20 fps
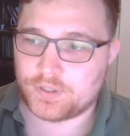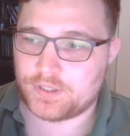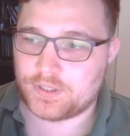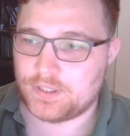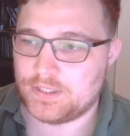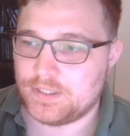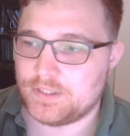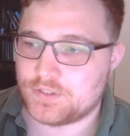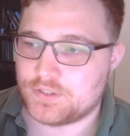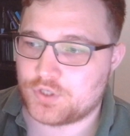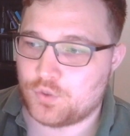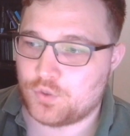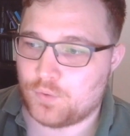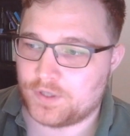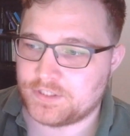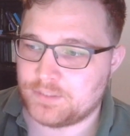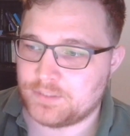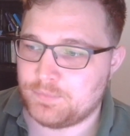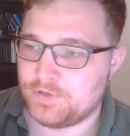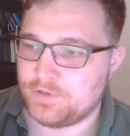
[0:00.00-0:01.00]
is
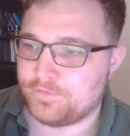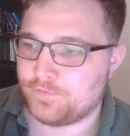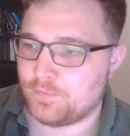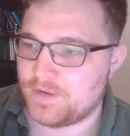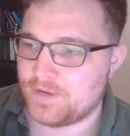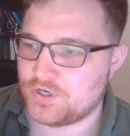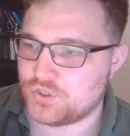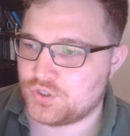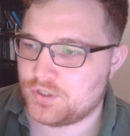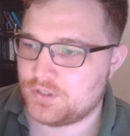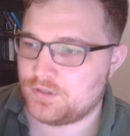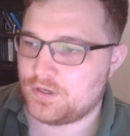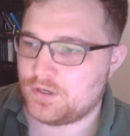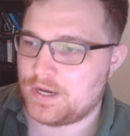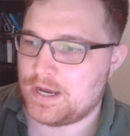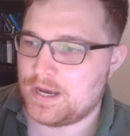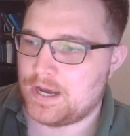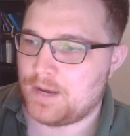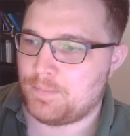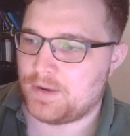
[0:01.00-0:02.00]
Quantum Information
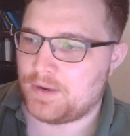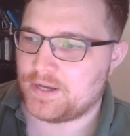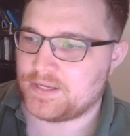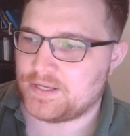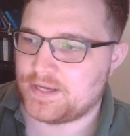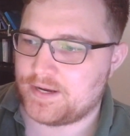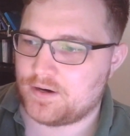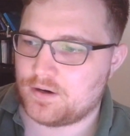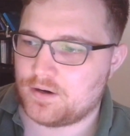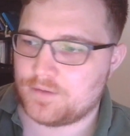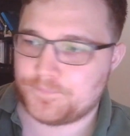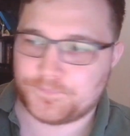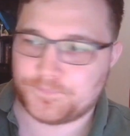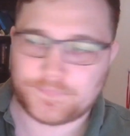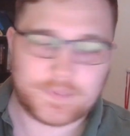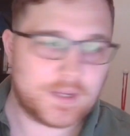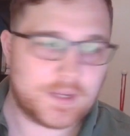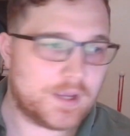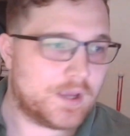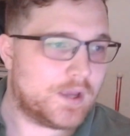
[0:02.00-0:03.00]
by Jaeger.
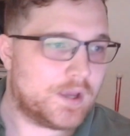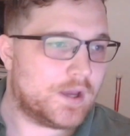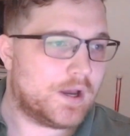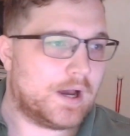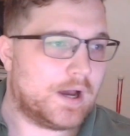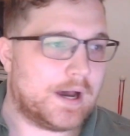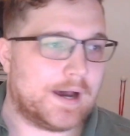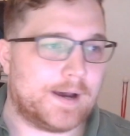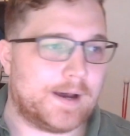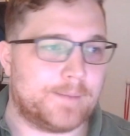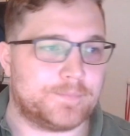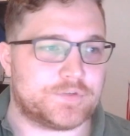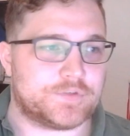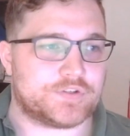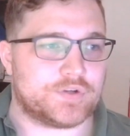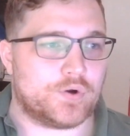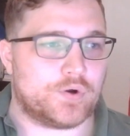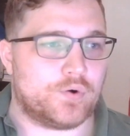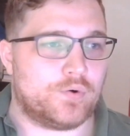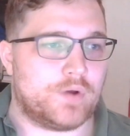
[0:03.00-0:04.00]

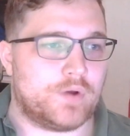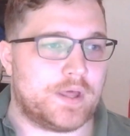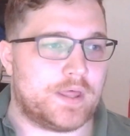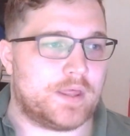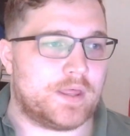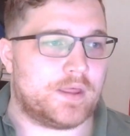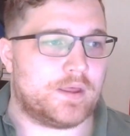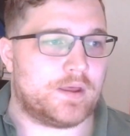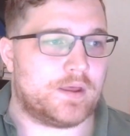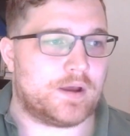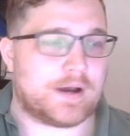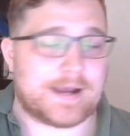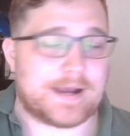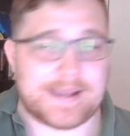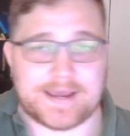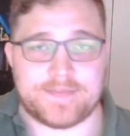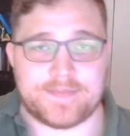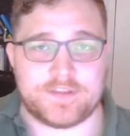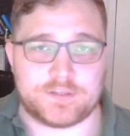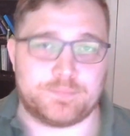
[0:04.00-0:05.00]
So I
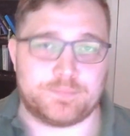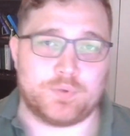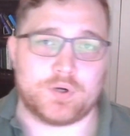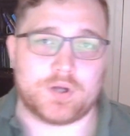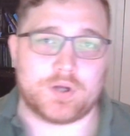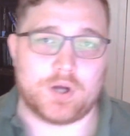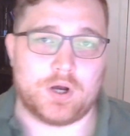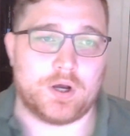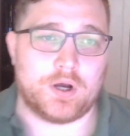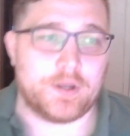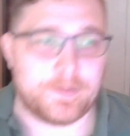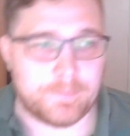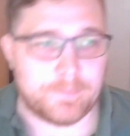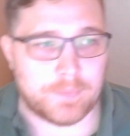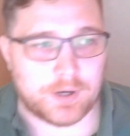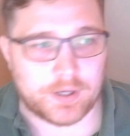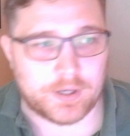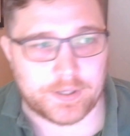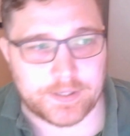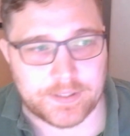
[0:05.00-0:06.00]
had this book on
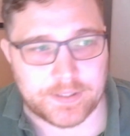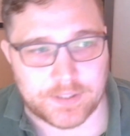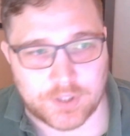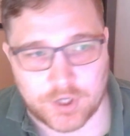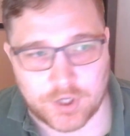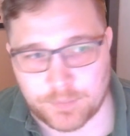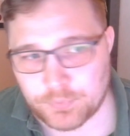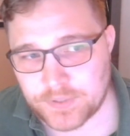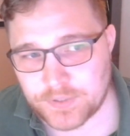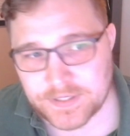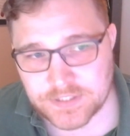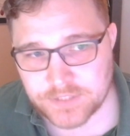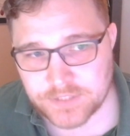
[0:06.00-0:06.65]
my comprehensive